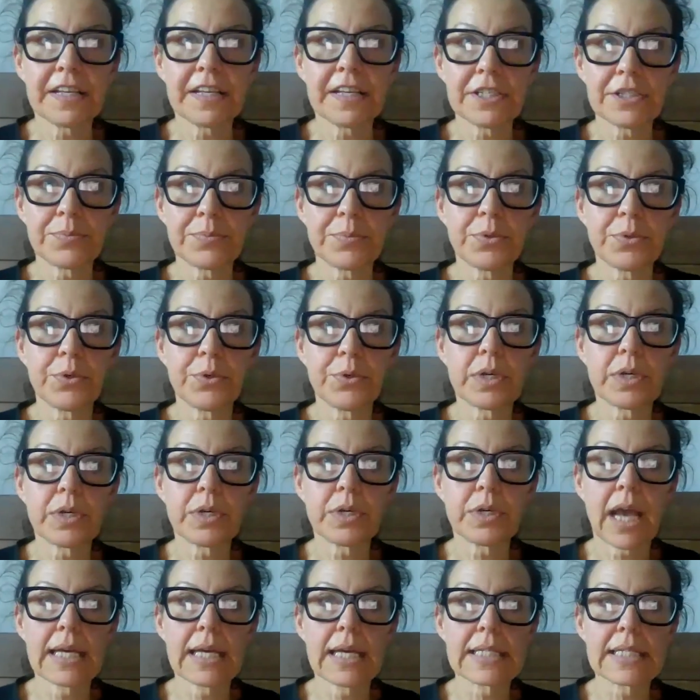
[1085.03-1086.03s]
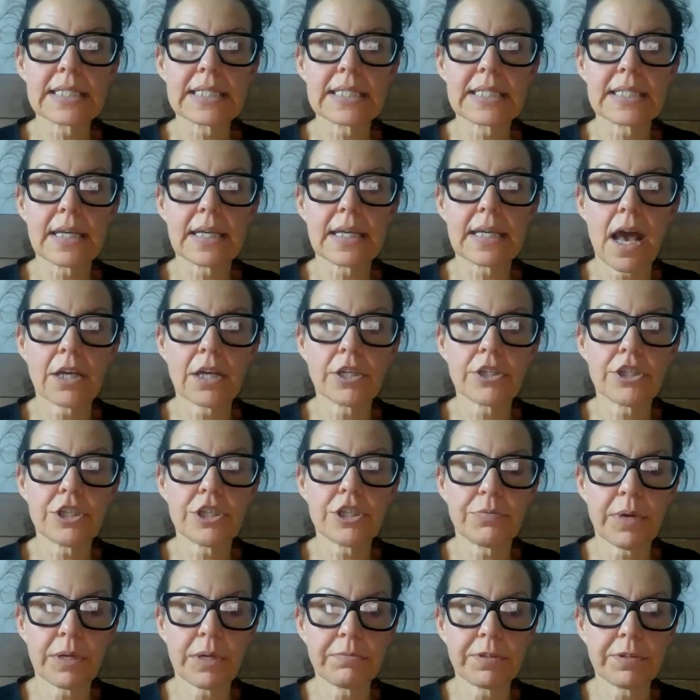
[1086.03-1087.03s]
via Facebook, and
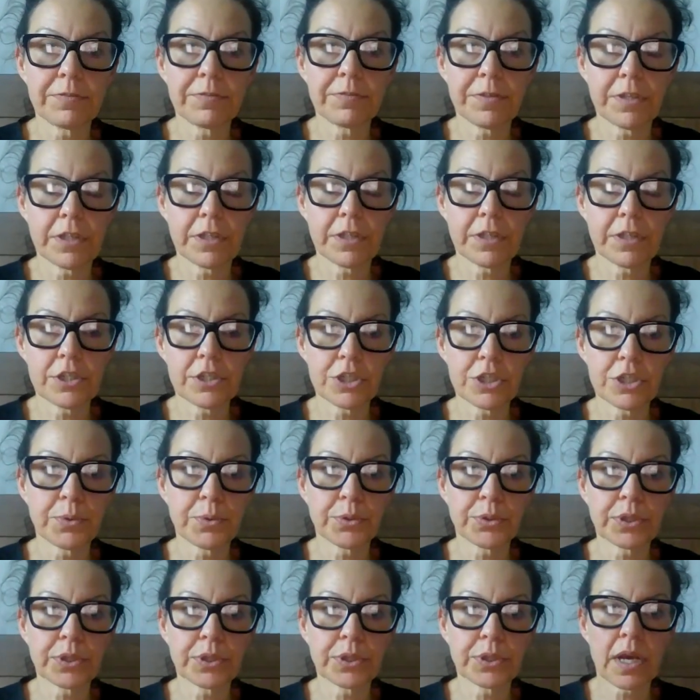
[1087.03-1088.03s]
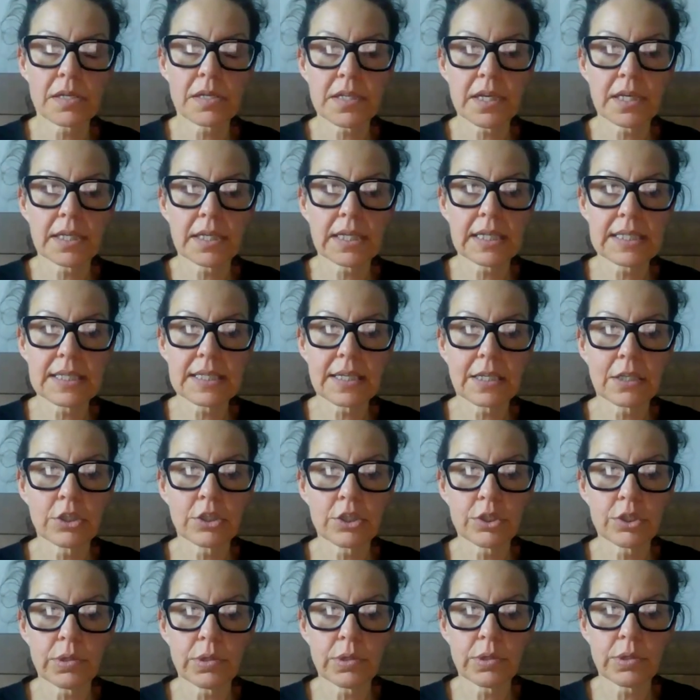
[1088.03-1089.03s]
actually, when we finish this podcast, I can
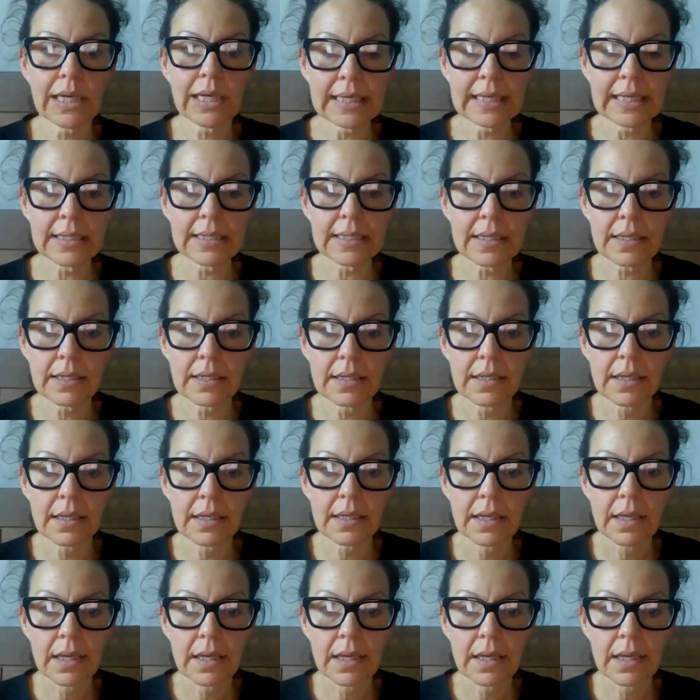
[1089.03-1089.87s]
send you a link.